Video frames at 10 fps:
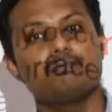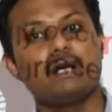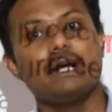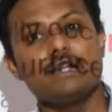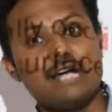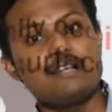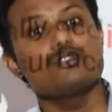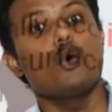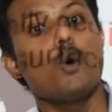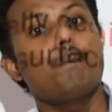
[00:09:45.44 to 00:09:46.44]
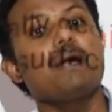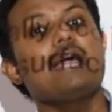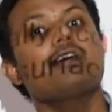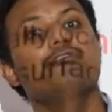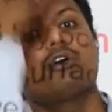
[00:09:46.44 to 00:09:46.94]
made, it is
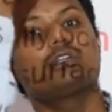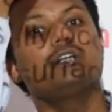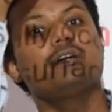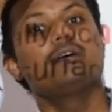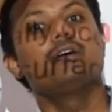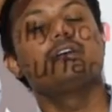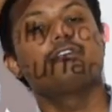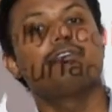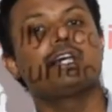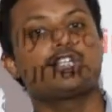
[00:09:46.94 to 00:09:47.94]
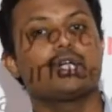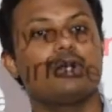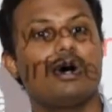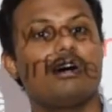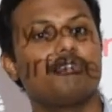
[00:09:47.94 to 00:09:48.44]
opaque for the reflection
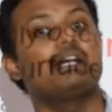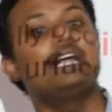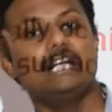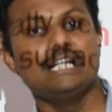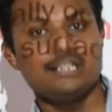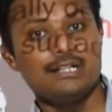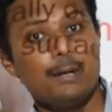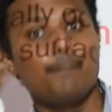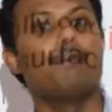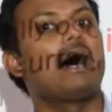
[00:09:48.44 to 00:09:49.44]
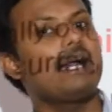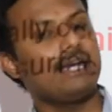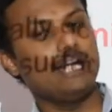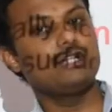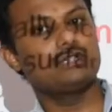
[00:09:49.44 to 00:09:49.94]
of heat
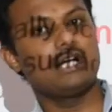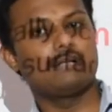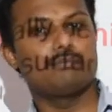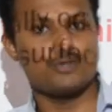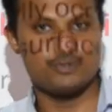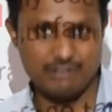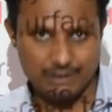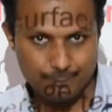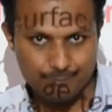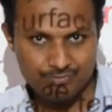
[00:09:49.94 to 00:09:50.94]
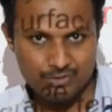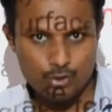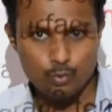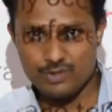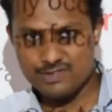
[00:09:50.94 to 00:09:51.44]
back into the atmosphere.
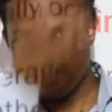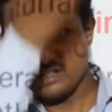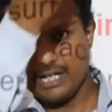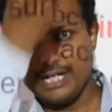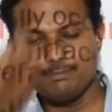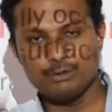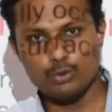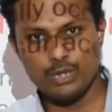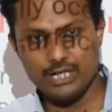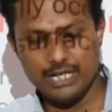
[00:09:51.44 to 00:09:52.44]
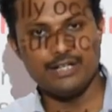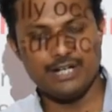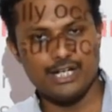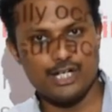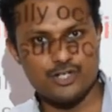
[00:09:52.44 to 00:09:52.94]
Once heat
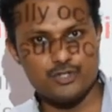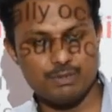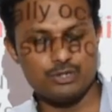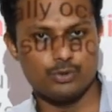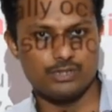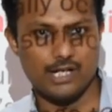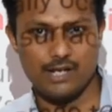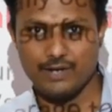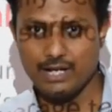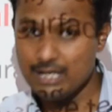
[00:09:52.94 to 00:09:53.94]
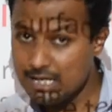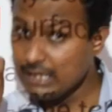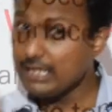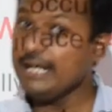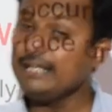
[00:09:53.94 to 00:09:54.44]
radiations,
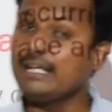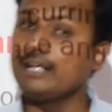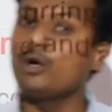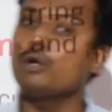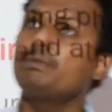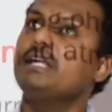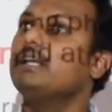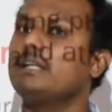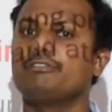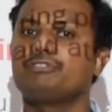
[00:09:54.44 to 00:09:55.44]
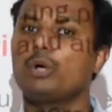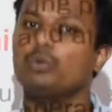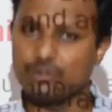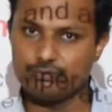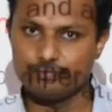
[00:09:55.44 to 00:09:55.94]
heat cannot be left out.